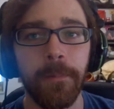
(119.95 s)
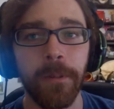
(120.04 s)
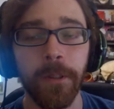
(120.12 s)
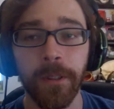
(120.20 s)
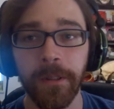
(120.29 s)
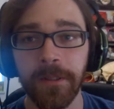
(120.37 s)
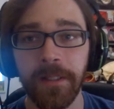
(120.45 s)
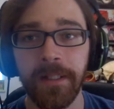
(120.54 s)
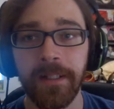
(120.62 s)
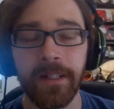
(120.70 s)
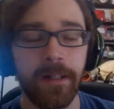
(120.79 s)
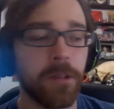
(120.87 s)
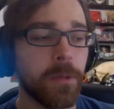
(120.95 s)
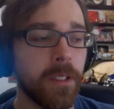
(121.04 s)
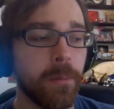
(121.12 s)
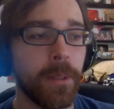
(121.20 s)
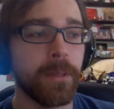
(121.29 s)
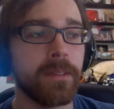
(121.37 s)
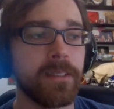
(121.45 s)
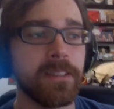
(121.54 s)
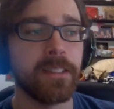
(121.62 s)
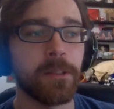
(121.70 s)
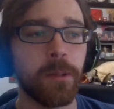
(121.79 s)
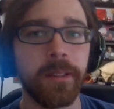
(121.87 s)
Earlier today, I tweeted about
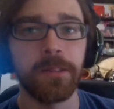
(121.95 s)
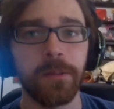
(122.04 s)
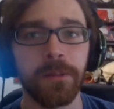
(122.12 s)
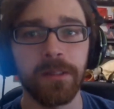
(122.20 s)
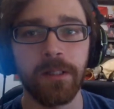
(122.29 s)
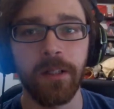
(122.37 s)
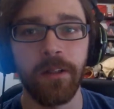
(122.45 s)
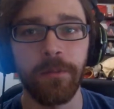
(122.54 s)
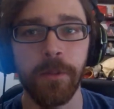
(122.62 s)
this. I tried to install